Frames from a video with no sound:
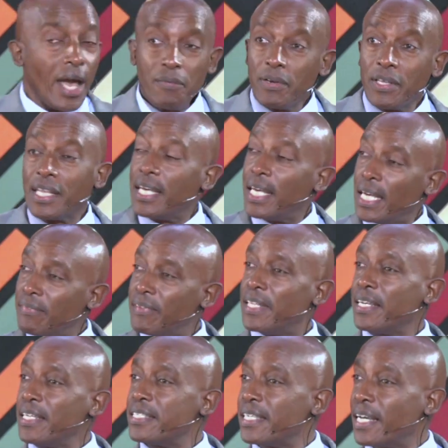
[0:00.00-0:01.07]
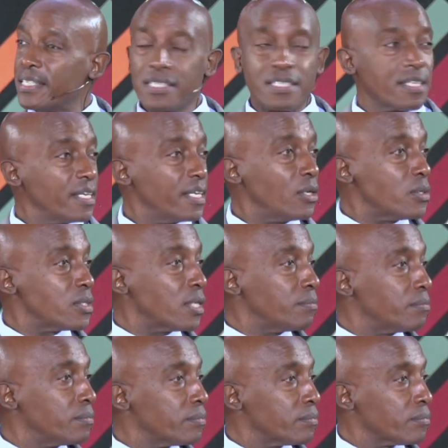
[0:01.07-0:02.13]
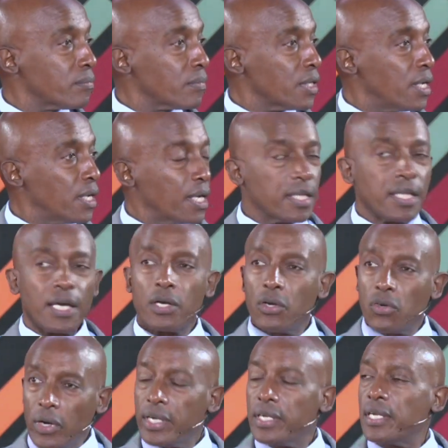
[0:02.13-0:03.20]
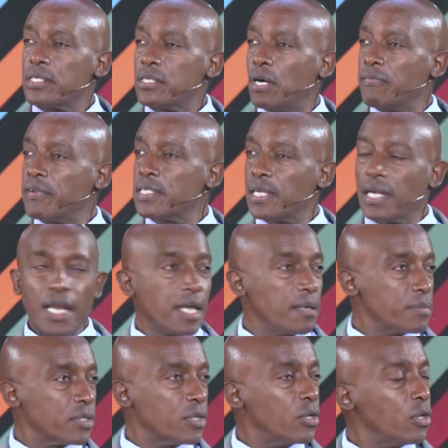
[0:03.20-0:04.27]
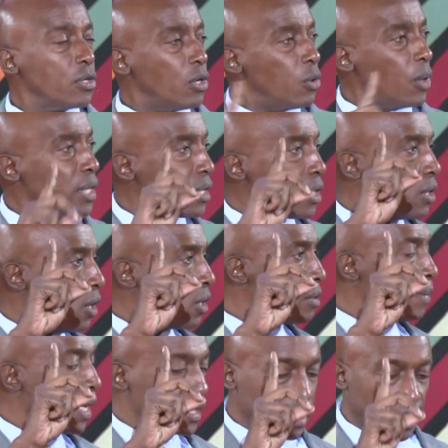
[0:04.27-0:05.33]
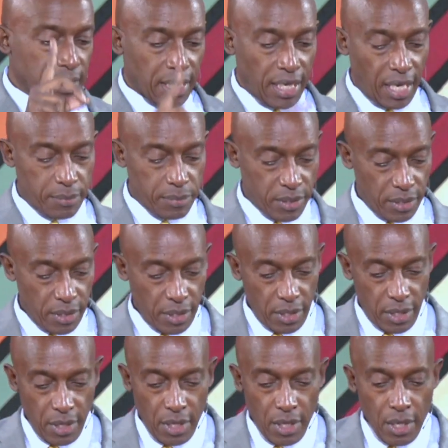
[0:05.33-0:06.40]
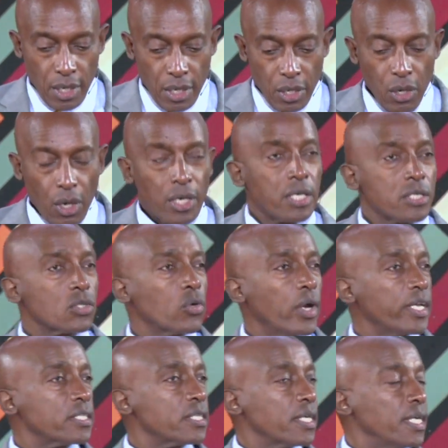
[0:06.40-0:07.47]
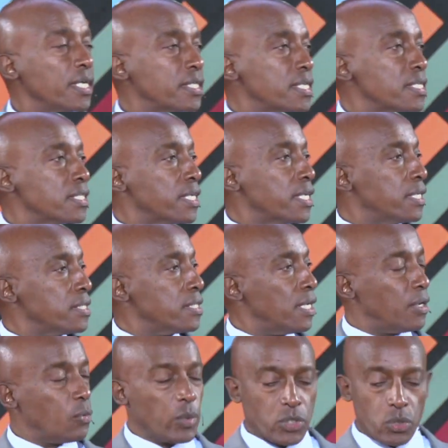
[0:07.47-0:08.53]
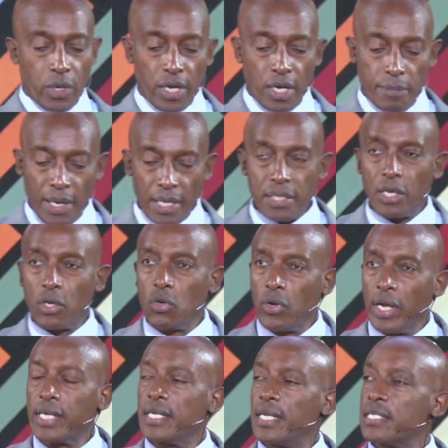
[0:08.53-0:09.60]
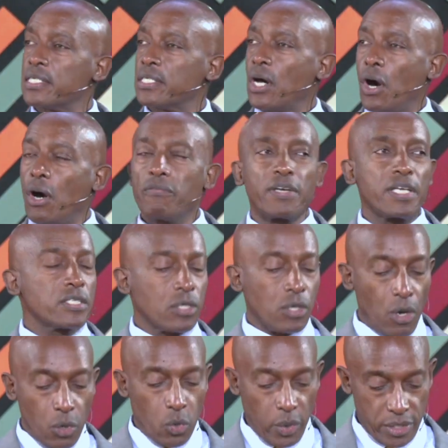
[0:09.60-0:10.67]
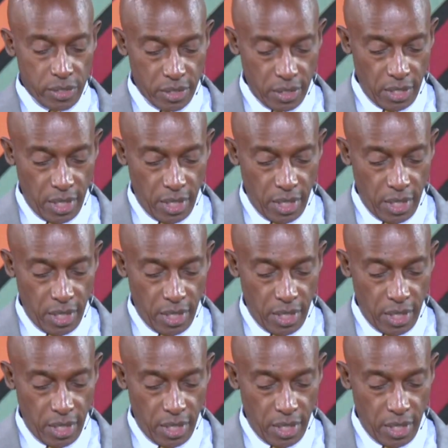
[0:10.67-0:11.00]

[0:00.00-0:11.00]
Everything, even the insects, he knows them. The greatness of his claims. No other God makes such claims. God is great. It is his, we're talking about the greatness of his conquest.